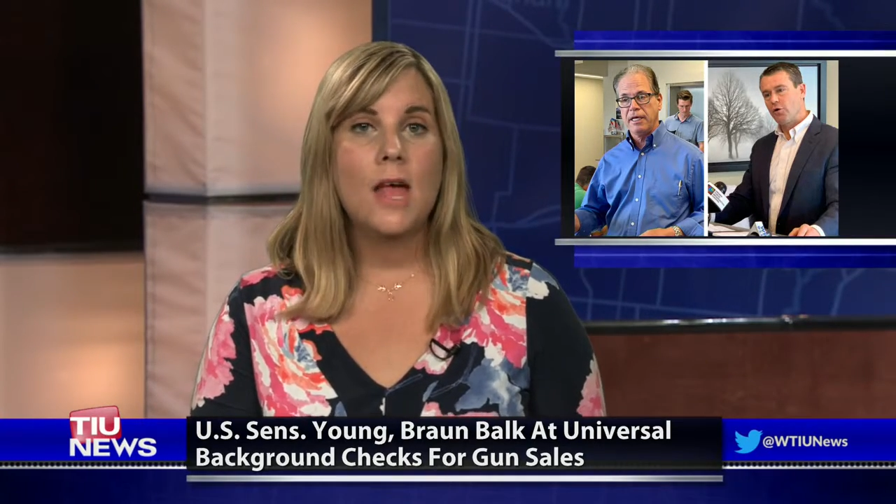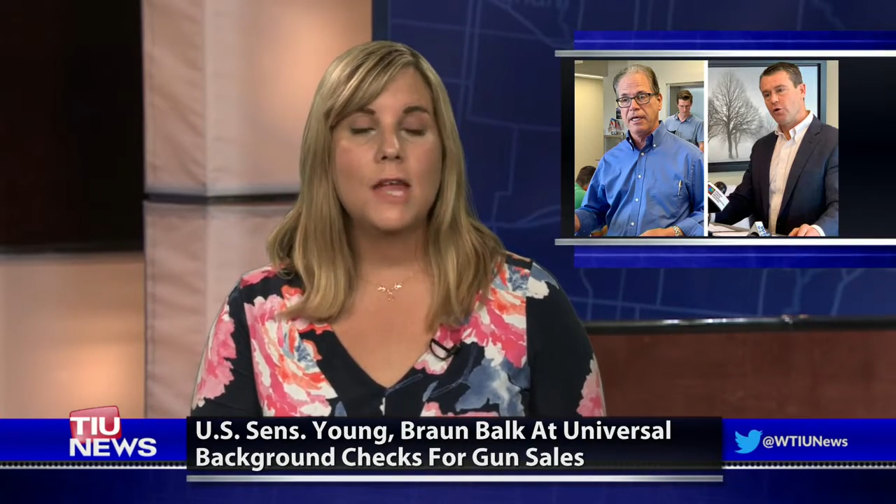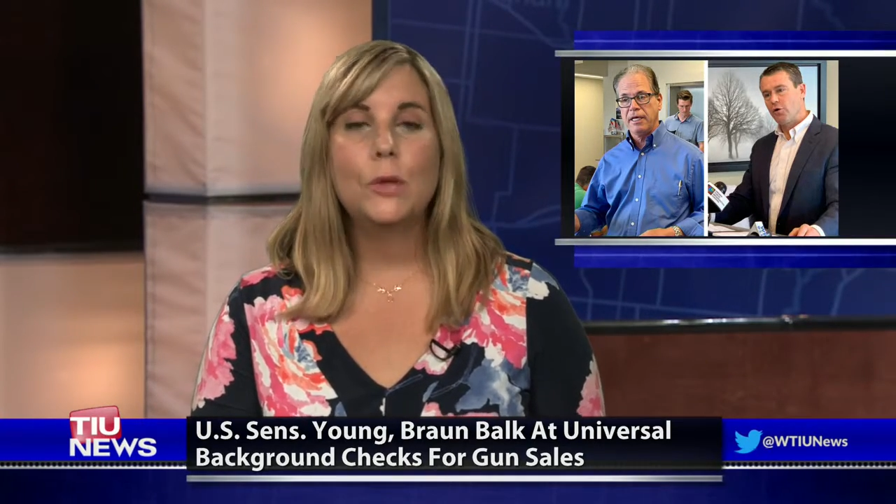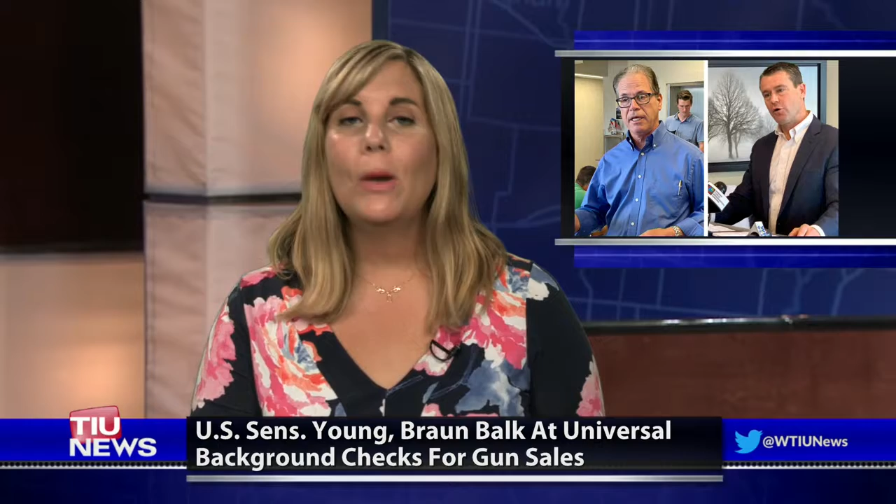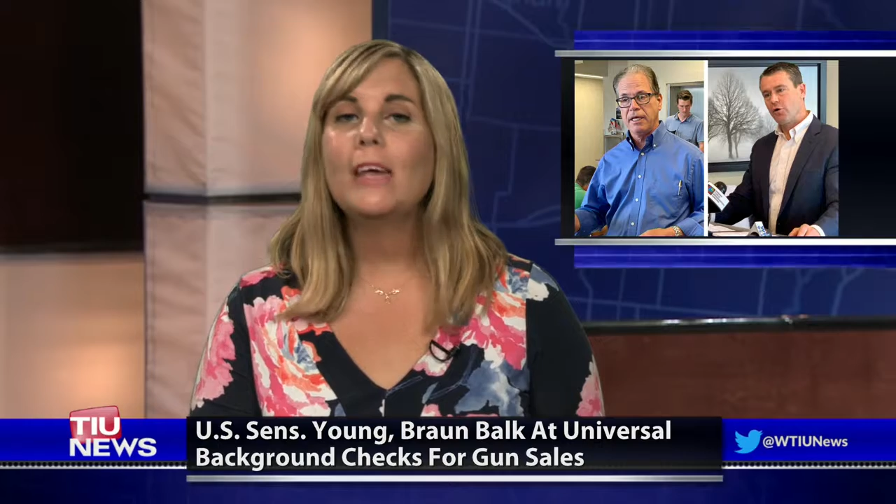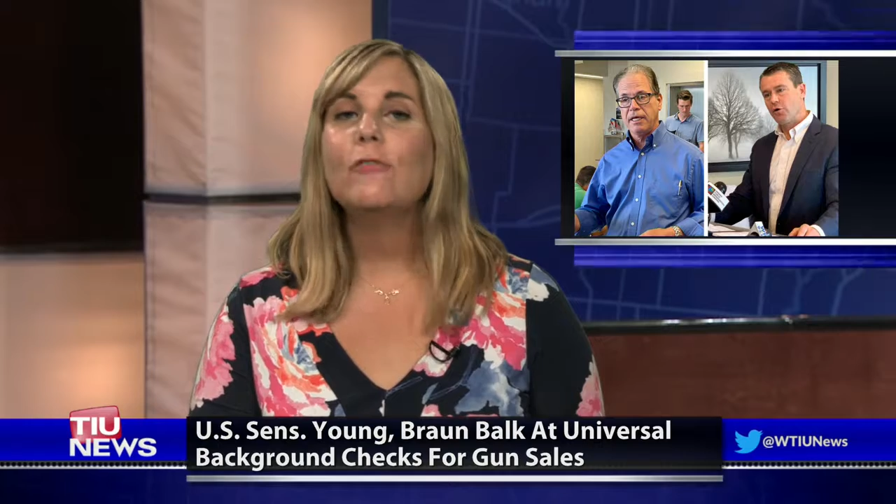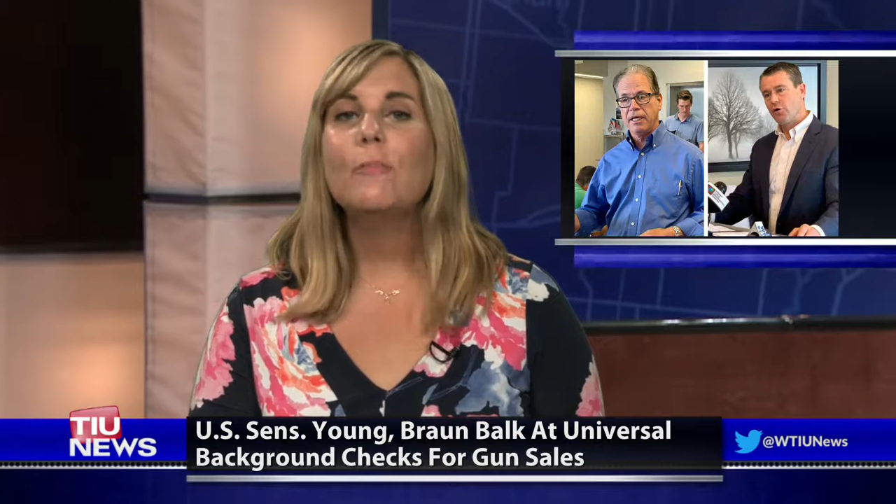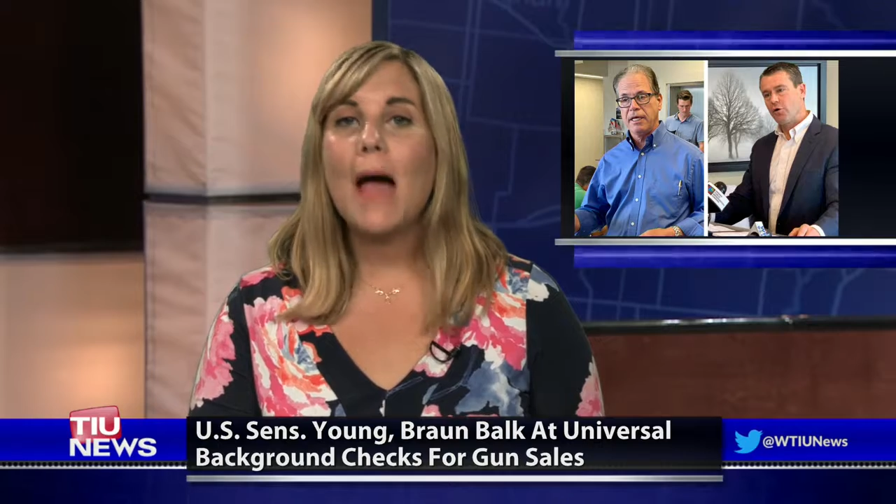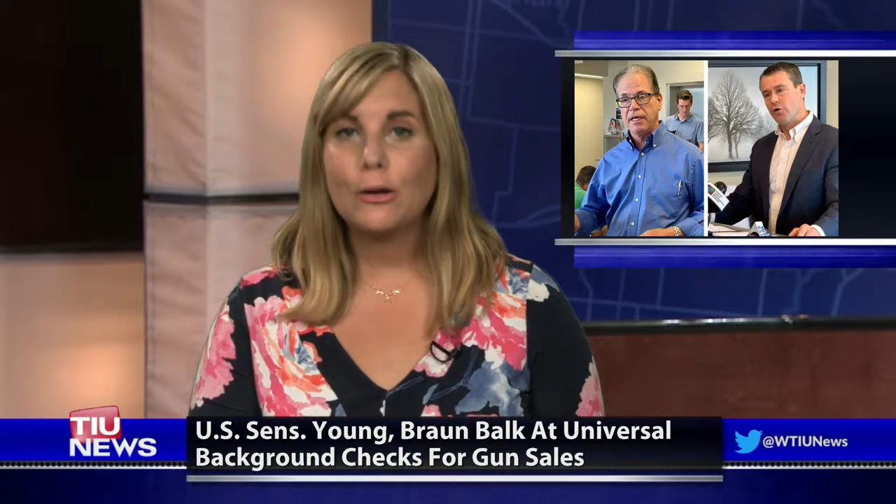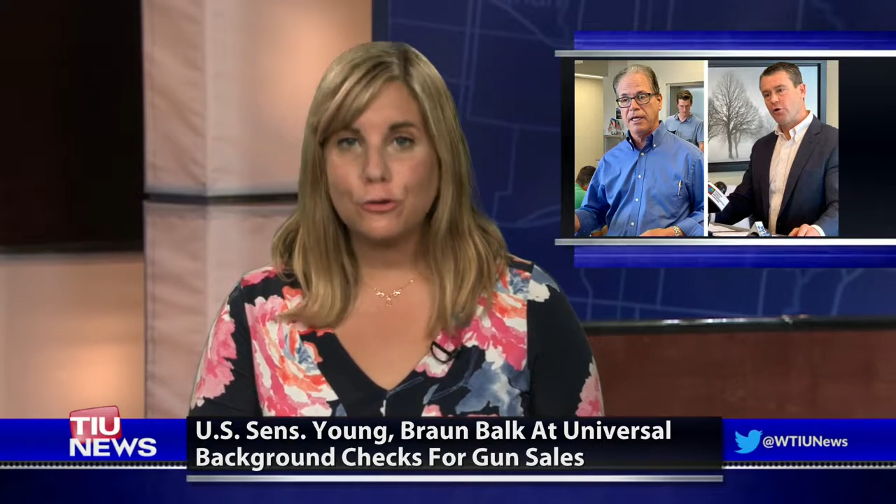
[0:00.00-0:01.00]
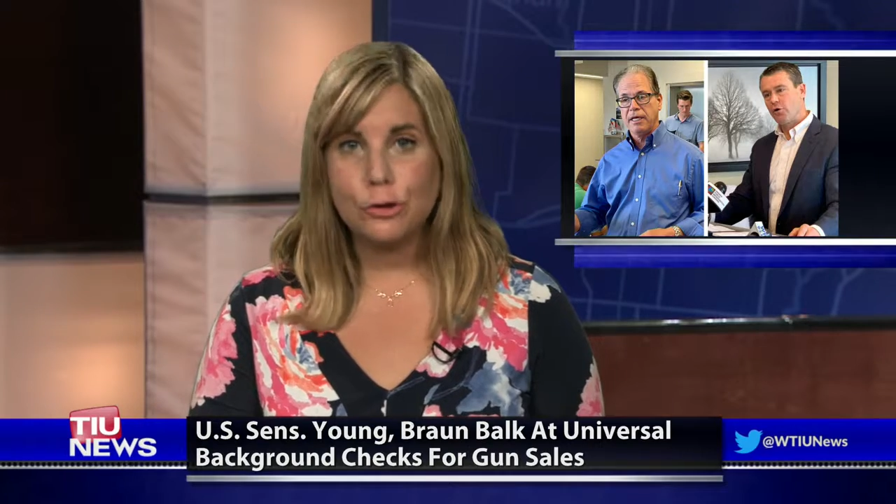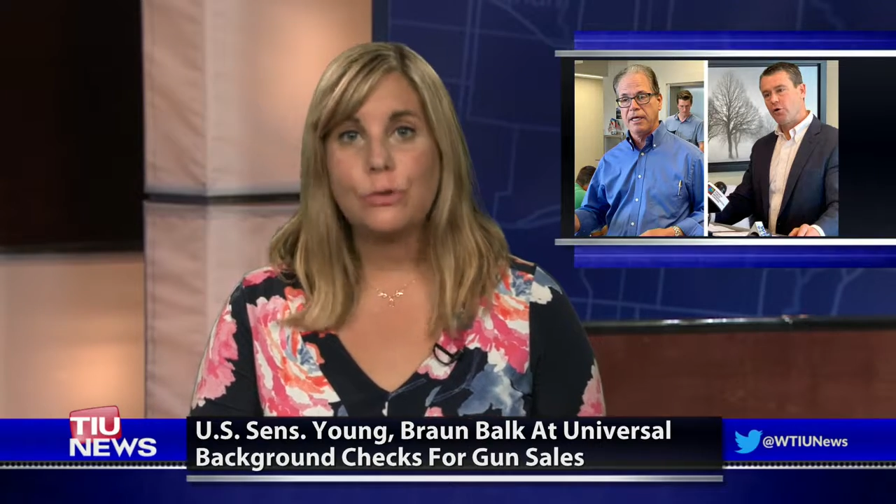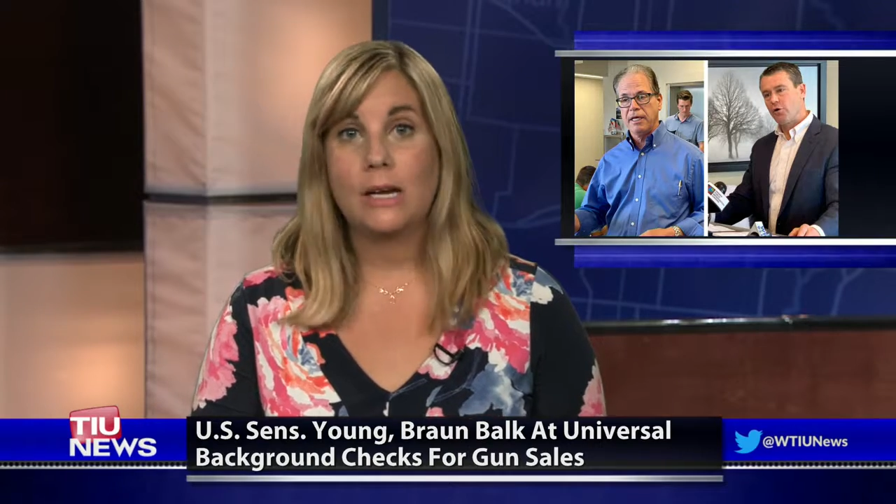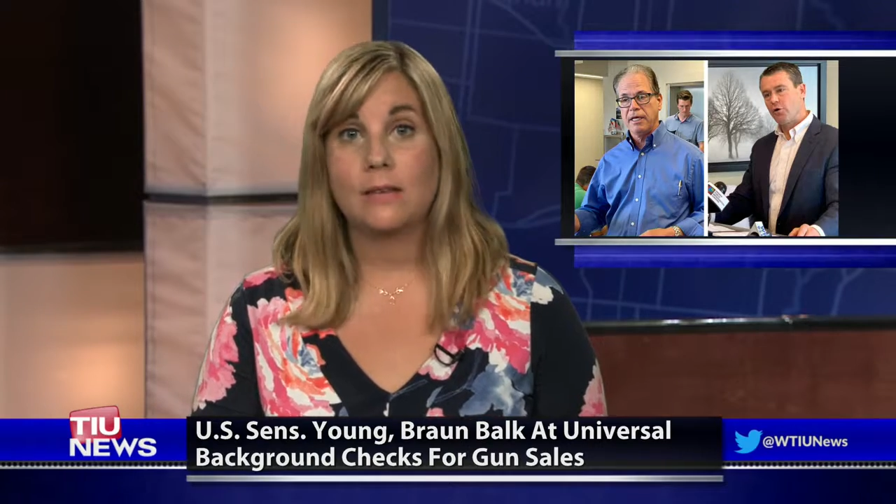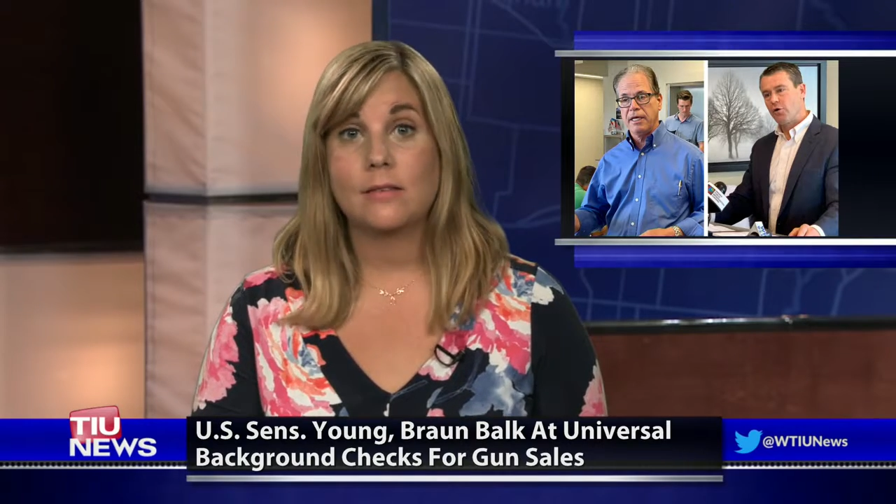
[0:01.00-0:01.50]
in the wake of mass
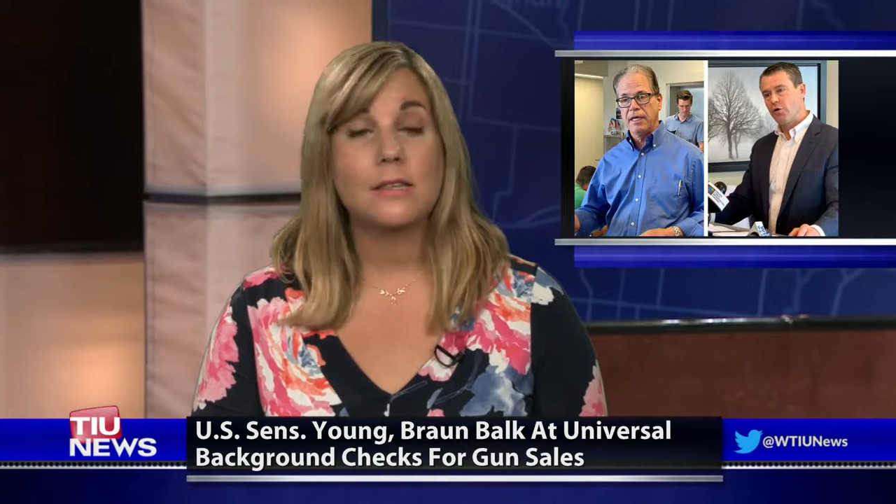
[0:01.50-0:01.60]
shootings